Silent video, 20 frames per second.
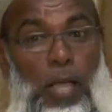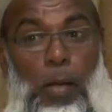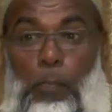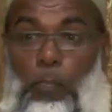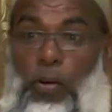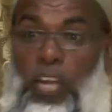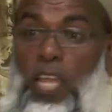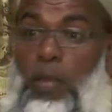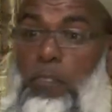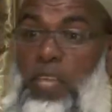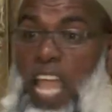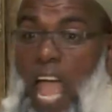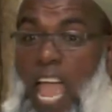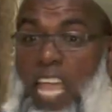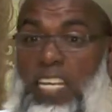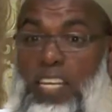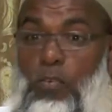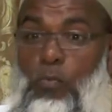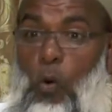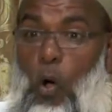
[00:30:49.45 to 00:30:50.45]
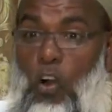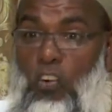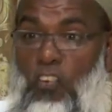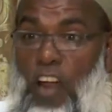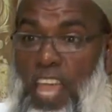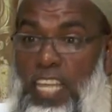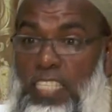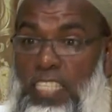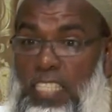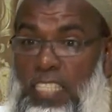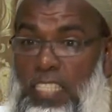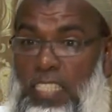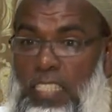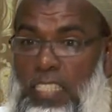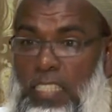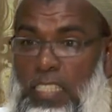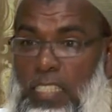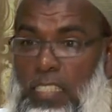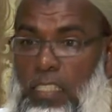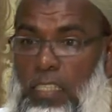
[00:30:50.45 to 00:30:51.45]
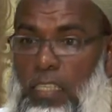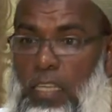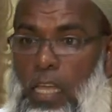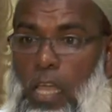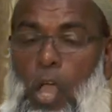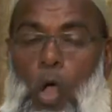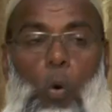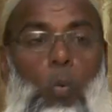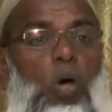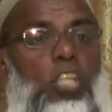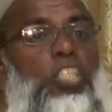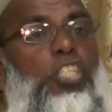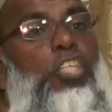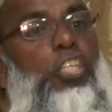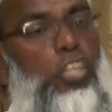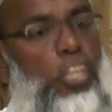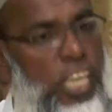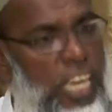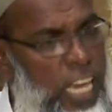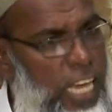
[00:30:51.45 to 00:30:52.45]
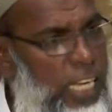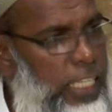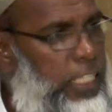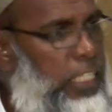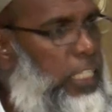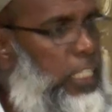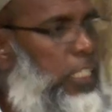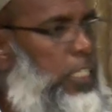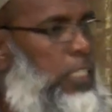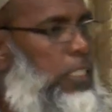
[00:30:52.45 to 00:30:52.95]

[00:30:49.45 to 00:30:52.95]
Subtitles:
Bring it behind the wall, right? What you eat?